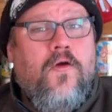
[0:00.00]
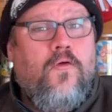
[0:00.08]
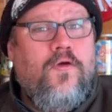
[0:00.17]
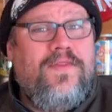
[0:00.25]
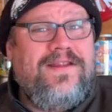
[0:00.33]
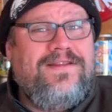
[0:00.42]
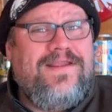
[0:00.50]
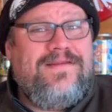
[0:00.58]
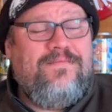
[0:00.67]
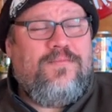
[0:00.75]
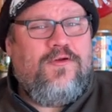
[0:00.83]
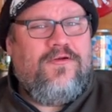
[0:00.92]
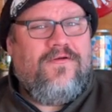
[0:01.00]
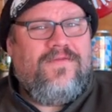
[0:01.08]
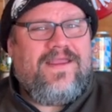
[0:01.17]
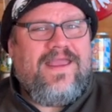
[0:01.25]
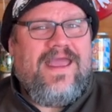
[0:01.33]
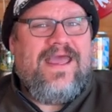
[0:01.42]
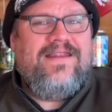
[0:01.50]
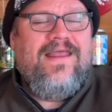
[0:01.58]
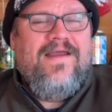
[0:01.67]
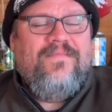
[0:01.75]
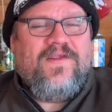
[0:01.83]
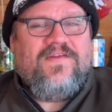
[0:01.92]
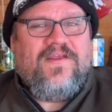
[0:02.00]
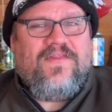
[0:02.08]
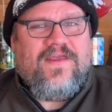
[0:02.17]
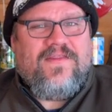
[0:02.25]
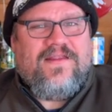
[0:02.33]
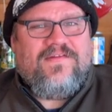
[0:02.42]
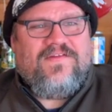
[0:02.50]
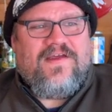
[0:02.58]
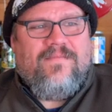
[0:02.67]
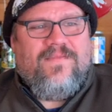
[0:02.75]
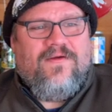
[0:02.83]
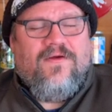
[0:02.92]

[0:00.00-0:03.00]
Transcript: or they didn't put it on the can because I think that's something,